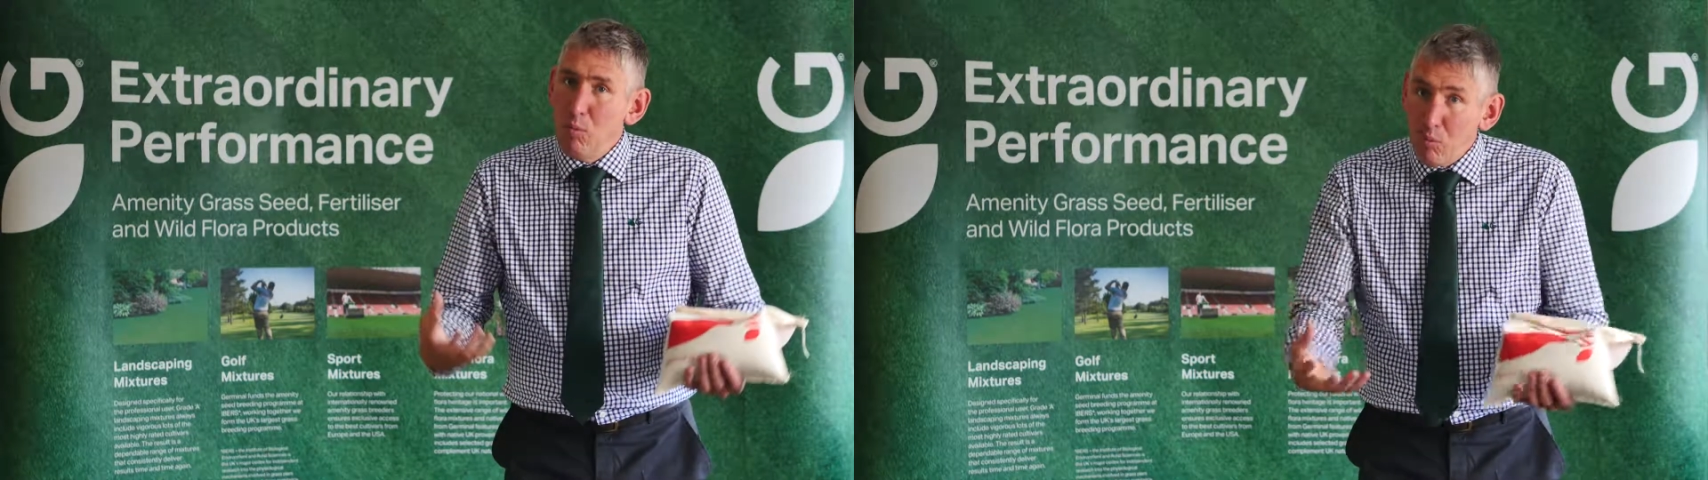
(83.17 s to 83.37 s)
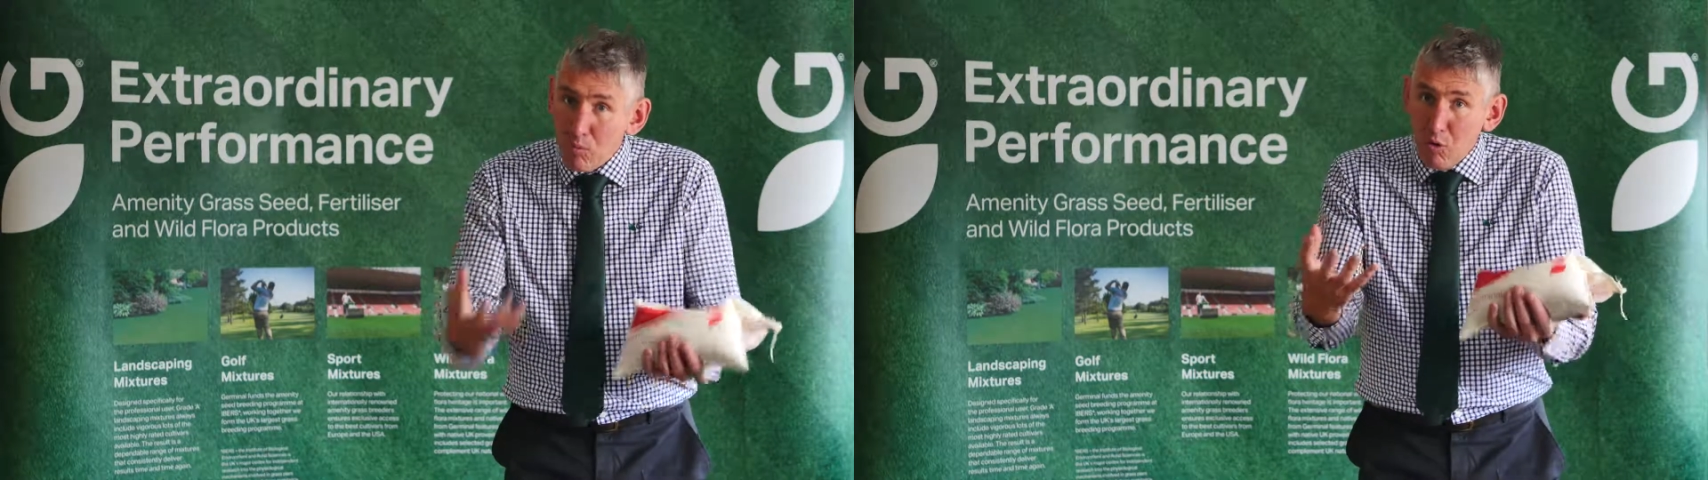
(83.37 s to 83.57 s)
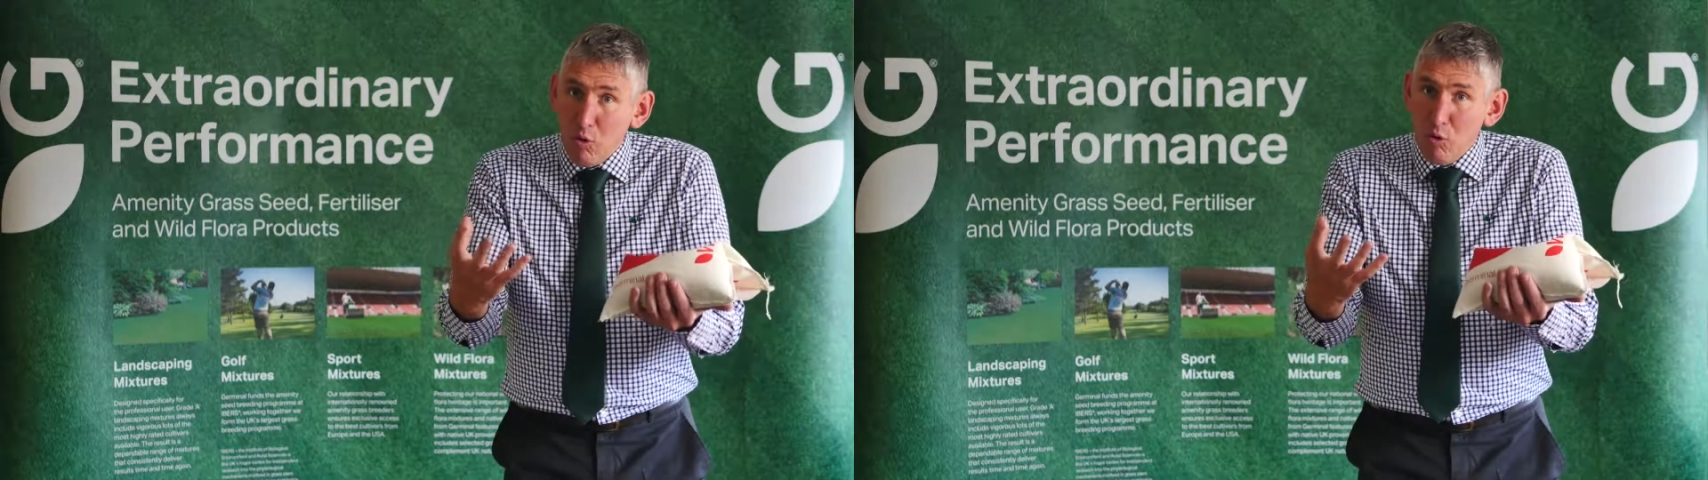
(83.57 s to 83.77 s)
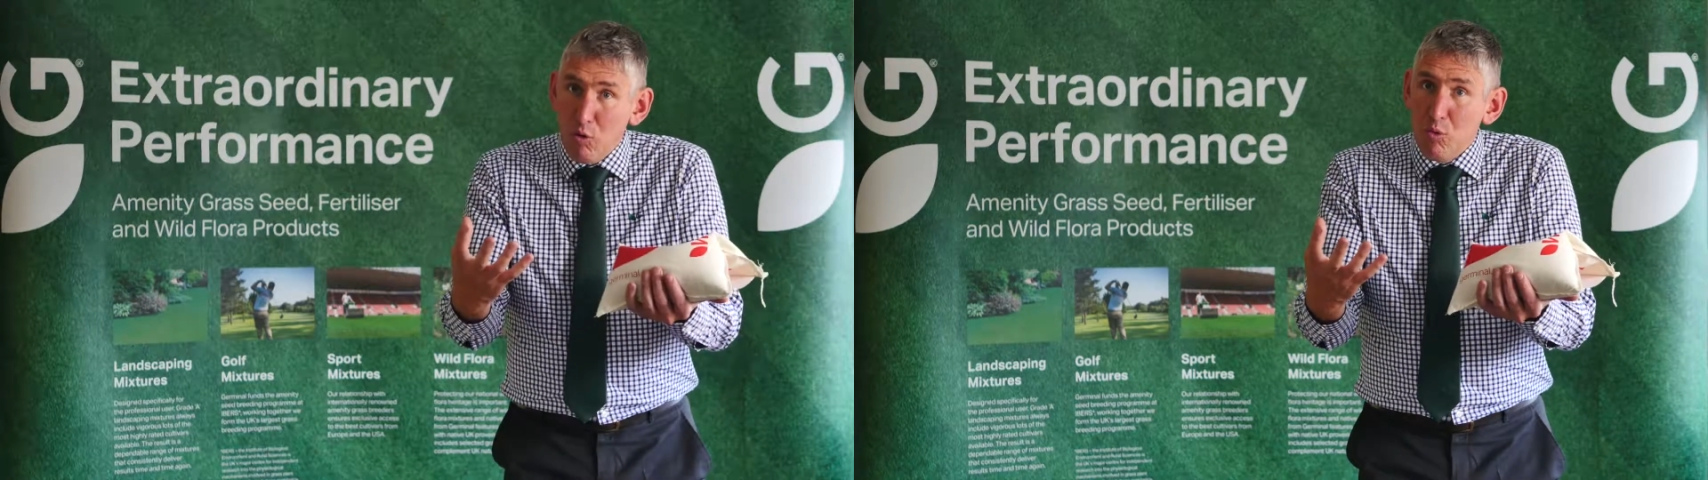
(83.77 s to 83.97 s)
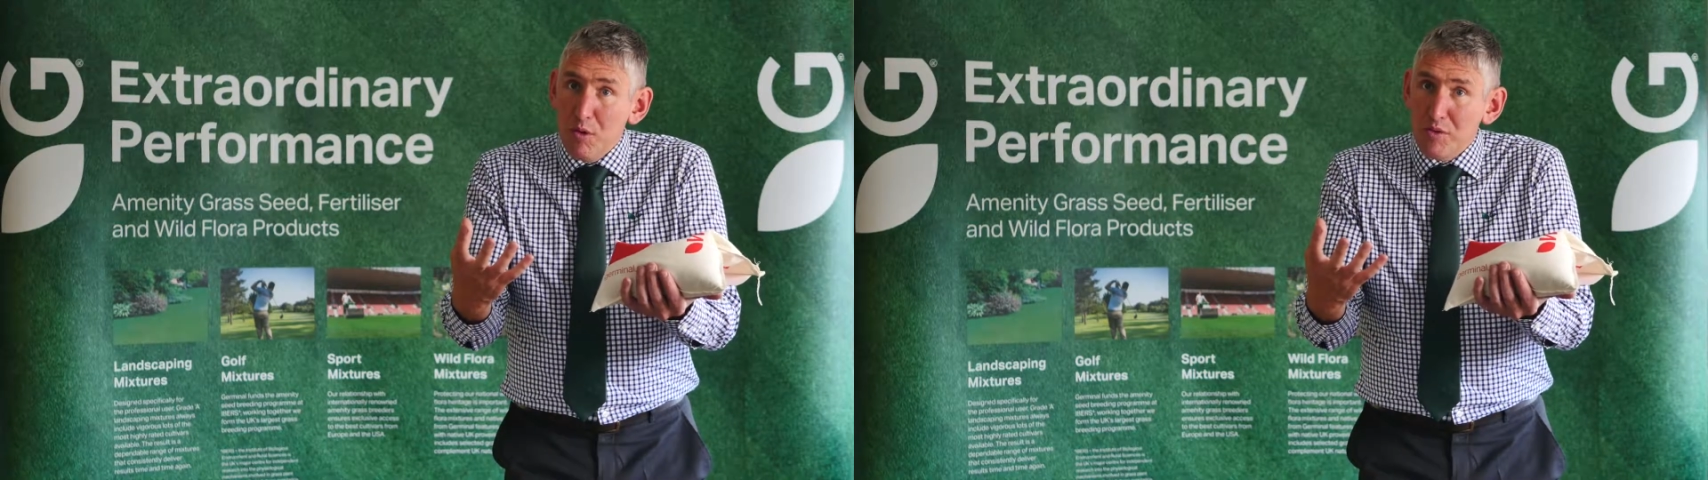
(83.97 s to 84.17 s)

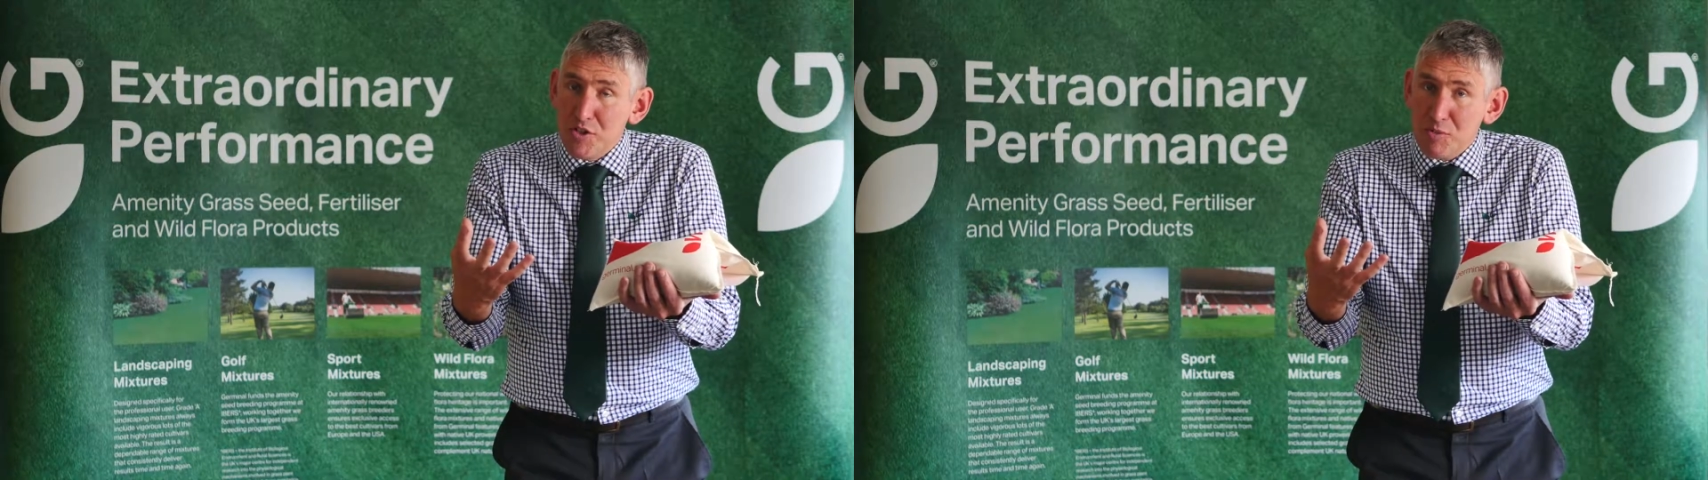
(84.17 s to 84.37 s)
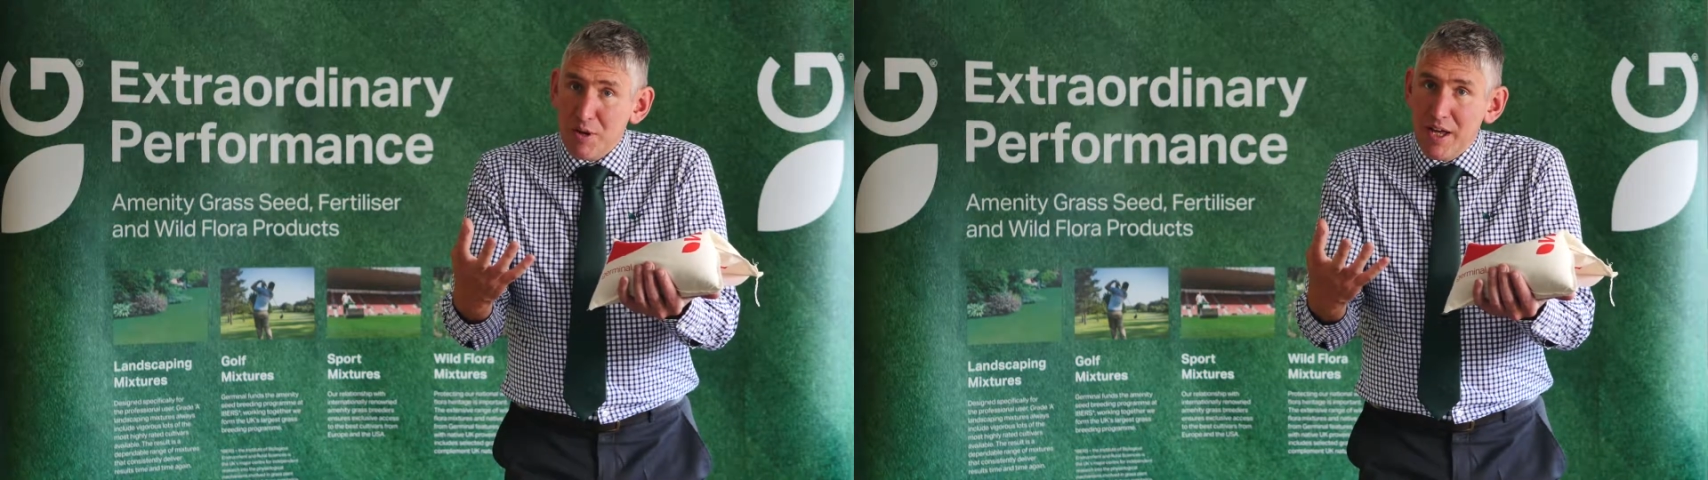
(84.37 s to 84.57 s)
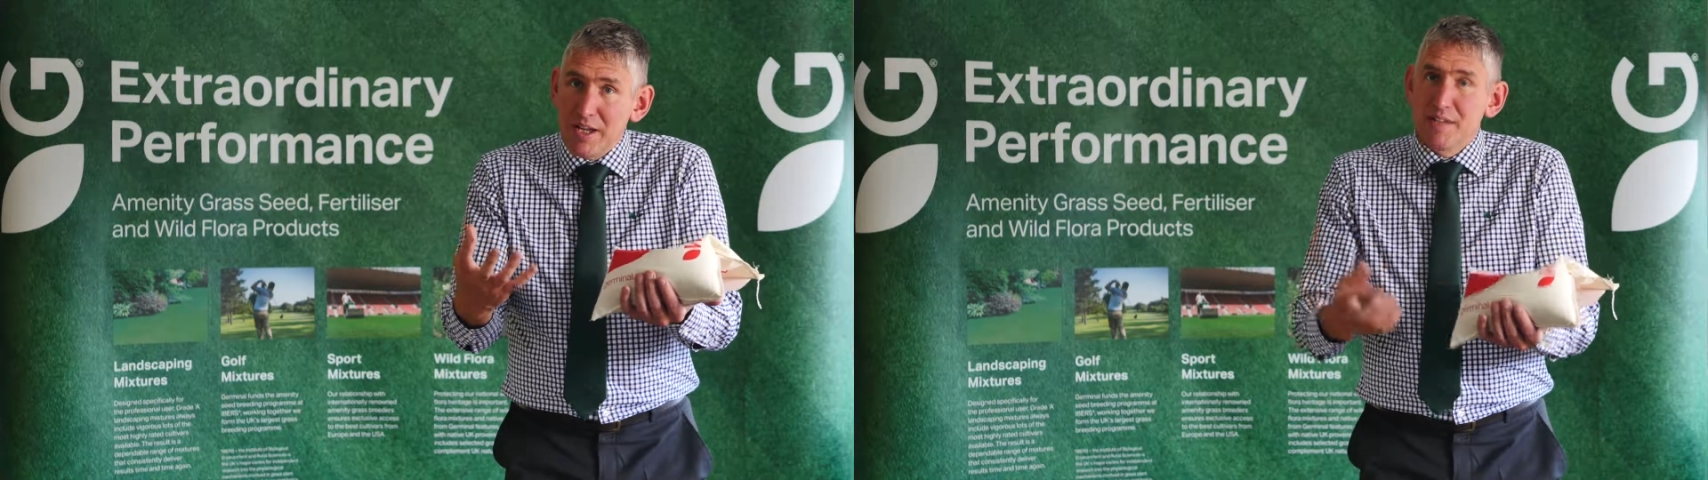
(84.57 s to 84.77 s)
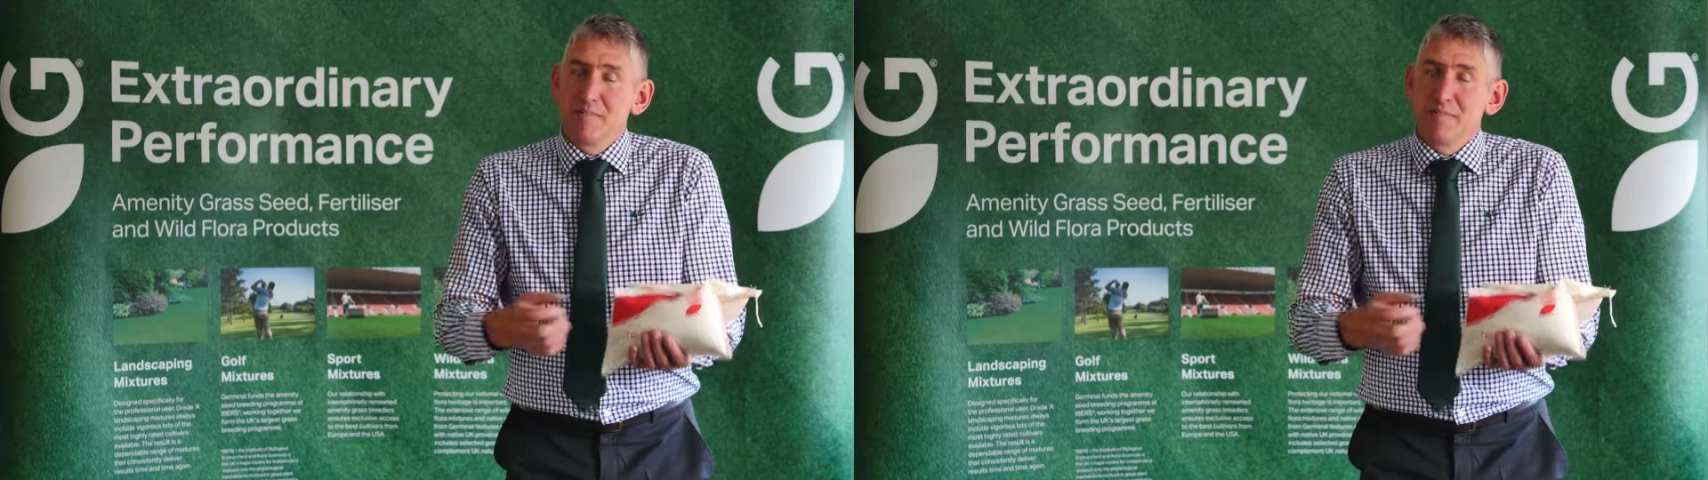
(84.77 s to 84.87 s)
floral display.